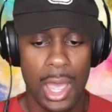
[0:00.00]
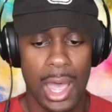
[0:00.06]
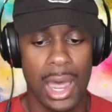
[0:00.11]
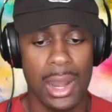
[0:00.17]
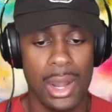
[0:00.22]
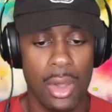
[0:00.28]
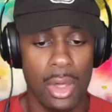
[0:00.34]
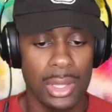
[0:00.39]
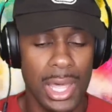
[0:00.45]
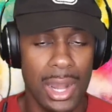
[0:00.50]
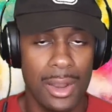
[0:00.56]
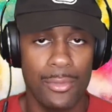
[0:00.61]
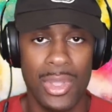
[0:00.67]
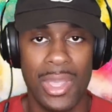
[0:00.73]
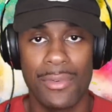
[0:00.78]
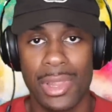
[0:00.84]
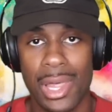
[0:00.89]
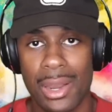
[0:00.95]
I don't know,
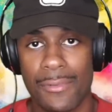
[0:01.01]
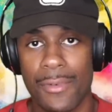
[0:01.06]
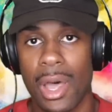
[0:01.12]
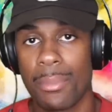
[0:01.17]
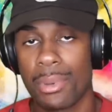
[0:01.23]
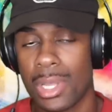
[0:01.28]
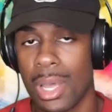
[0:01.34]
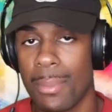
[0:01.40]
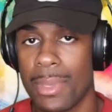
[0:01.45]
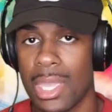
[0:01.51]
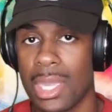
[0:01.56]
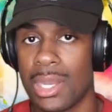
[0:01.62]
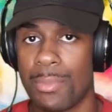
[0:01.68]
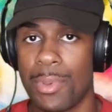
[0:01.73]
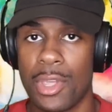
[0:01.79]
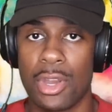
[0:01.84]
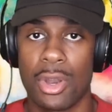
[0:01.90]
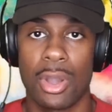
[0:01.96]
we have a lot of upcoming
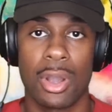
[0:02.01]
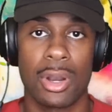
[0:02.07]
independent